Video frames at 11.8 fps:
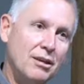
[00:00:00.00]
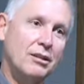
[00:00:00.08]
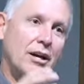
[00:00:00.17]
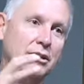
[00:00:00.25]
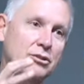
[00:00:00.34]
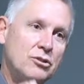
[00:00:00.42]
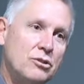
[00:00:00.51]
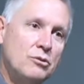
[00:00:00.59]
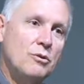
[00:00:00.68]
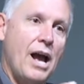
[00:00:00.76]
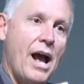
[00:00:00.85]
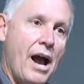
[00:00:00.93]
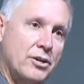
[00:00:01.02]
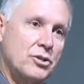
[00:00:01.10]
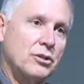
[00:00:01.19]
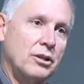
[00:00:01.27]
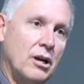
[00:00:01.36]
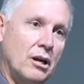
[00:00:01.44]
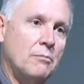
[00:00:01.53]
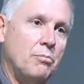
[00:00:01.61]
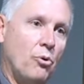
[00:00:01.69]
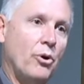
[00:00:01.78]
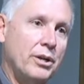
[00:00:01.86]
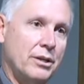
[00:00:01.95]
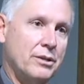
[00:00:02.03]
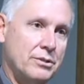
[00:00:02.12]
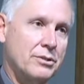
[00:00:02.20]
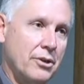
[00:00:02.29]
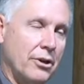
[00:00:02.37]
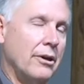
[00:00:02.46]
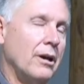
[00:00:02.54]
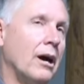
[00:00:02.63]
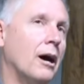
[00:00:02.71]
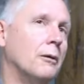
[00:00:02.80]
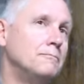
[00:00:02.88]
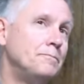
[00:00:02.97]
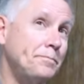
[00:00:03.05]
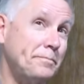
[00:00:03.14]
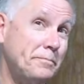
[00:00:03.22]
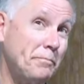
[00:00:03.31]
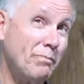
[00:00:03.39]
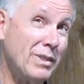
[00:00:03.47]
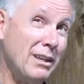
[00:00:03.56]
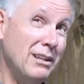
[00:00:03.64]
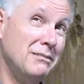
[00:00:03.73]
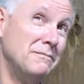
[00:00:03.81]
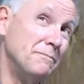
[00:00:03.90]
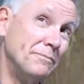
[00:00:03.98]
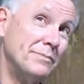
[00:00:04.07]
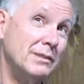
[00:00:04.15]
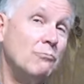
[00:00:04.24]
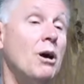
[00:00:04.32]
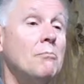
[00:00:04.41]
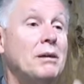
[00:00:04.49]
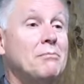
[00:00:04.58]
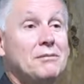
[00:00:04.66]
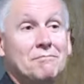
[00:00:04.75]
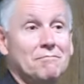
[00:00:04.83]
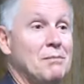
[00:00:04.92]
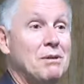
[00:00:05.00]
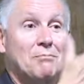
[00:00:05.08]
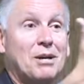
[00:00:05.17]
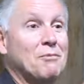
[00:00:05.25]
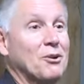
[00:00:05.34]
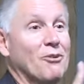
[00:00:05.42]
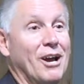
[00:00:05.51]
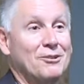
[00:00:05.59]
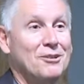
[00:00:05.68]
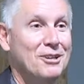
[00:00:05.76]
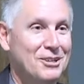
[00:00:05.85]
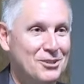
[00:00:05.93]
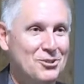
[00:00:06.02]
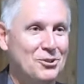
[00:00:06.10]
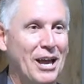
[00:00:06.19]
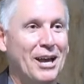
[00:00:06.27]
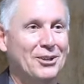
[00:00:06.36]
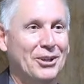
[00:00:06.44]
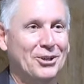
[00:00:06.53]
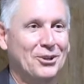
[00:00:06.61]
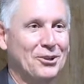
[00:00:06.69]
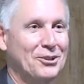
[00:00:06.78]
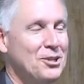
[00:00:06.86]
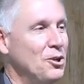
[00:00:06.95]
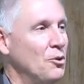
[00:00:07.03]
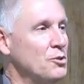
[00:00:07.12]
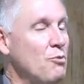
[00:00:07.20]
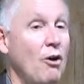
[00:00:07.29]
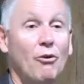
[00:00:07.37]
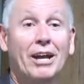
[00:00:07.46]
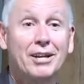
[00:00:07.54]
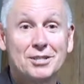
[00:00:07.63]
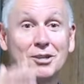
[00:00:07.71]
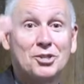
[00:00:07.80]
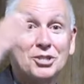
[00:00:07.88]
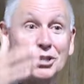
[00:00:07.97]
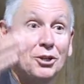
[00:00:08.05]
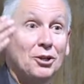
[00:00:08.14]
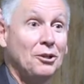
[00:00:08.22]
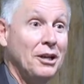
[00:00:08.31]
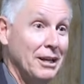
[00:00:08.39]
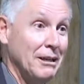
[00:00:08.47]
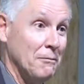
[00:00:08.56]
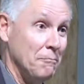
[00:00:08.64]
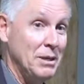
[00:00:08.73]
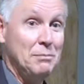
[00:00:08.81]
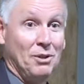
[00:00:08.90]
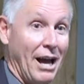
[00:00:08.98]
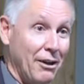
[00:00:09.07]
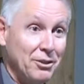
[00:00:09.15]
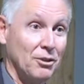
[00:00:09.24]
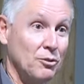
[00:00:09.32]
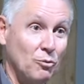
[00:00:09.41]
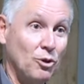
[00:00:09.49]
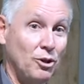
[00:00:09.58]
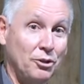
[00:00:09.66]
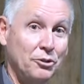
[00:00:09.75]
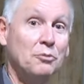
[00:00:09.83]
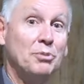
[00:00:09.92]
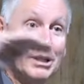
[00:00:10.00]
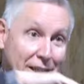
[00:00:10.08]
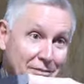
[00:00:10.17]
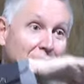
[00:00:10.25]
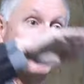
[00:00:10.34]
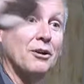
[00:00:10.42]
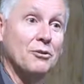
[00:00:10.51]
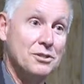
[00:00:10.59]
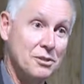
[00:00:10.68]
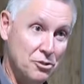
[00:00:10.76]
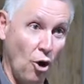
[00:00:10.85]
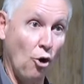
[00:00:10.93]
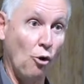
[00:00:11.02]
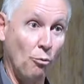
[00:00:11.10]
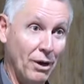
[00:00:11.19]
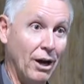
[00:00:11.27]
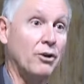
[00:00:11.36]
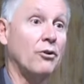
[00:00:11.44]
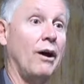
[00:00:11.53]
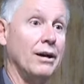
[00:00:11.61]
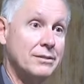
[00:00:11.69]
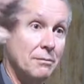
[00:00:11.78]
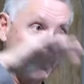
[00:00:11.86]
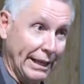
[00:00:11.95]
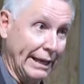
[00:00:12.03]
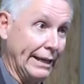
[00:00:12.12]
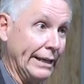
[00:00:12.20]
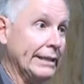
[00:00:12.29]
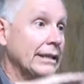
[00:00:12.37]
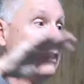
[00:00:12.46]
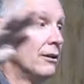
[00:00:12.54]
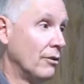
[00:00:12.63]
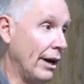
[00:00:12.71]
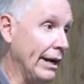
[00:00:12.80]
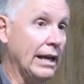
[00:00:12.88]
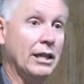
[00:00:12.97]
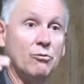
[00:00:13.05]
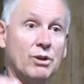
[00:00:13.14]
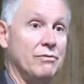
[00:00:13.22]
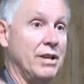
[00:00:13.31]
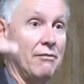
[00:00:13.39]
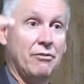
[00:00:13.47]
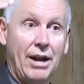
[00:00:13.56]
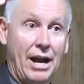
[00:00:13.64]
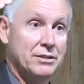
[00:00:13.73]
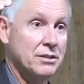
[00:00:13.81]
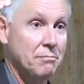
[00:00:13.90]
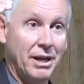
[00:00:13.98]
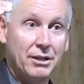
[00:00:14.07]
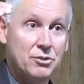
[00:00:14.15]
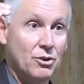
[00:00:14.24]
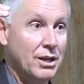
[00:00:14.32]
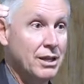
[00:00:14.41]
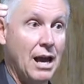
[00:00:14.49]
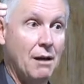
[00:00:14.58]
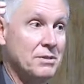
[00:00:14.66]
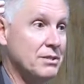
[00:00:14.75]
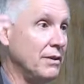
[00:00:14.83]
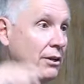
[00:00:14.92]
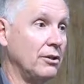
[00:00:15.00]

like, do actually kind of point us. Um, well, maybe, maybe I'm coming around to analytical, you know, as well, right? Because there's still people out there in the world who believe that there is a dome across the planet, right, and that we've never actually penetrated the atmosphere,